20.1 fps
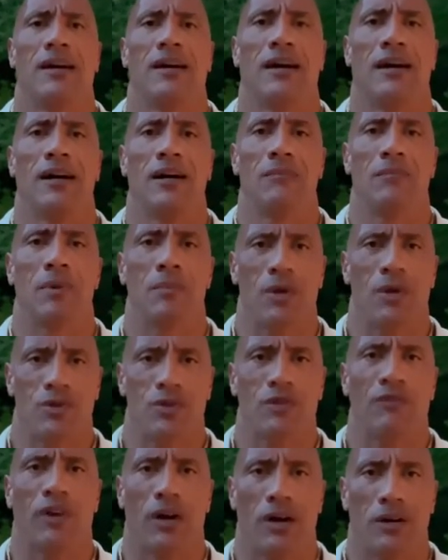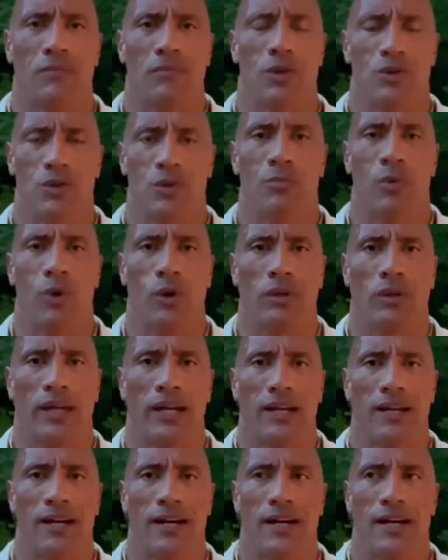Uh, but most of all, most
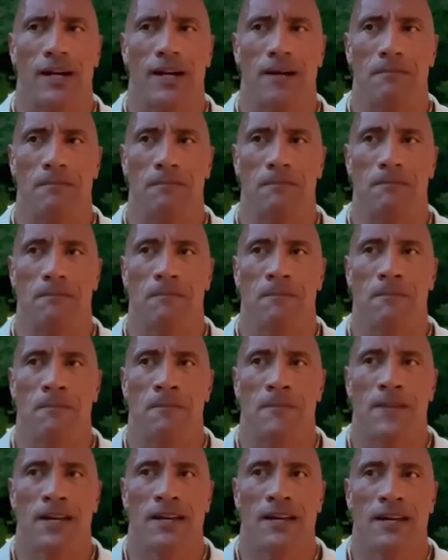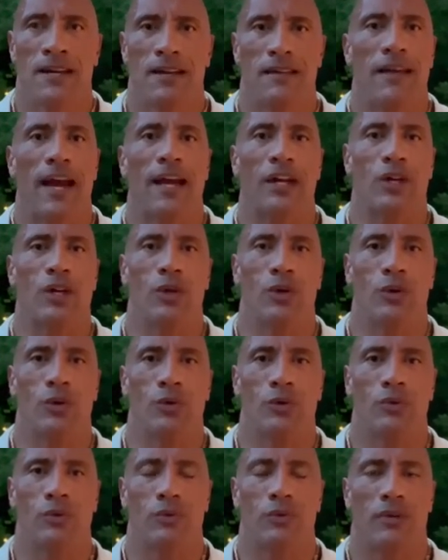importantly, um, thank
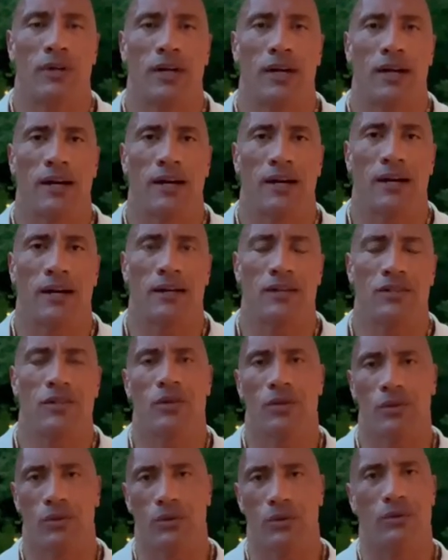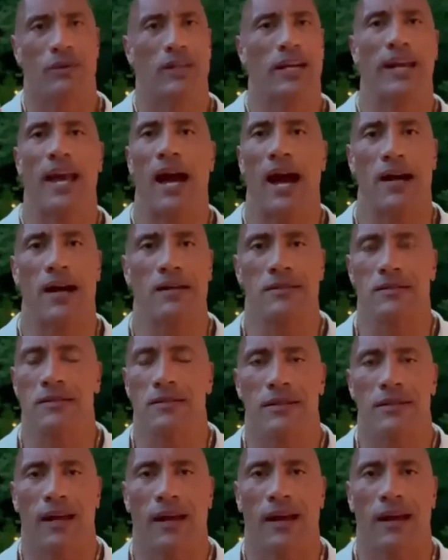you uh, to the
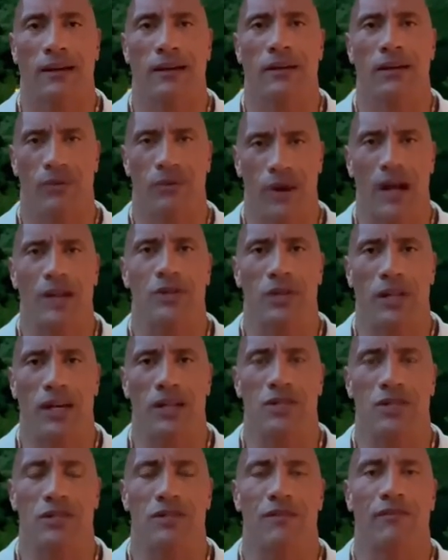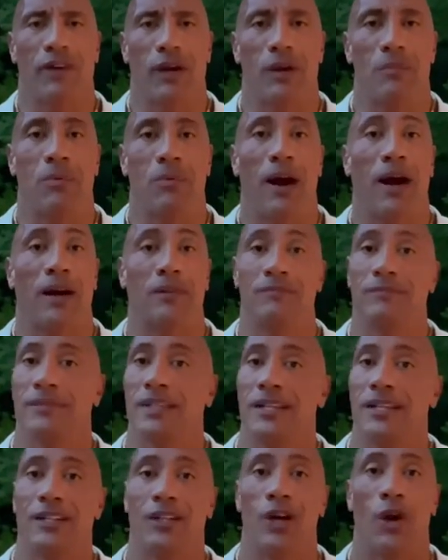cast and congratulations. I'm very proud.
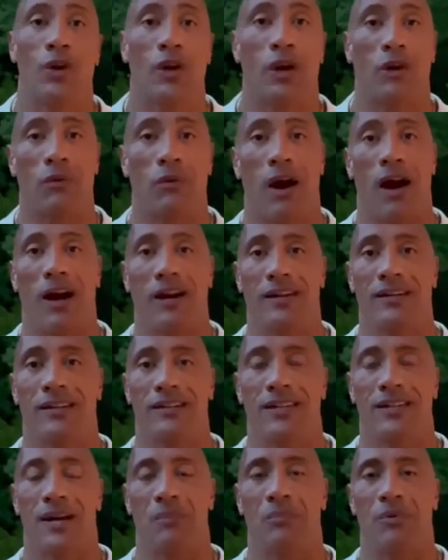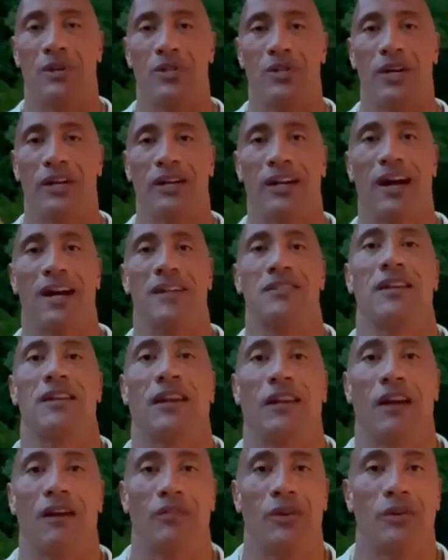Go Young Rock. Appreciate you guys
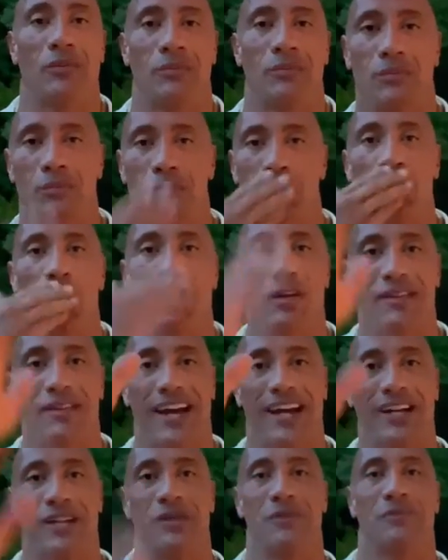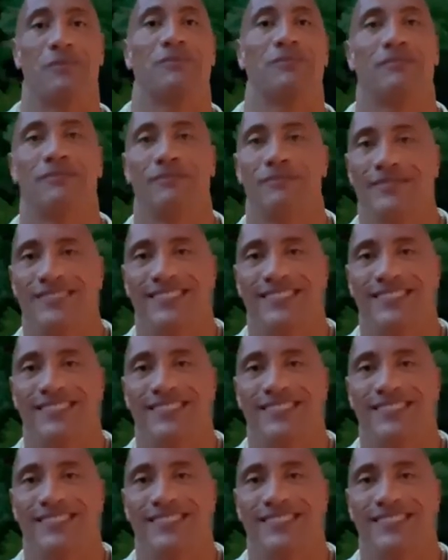and I love you. Thank you.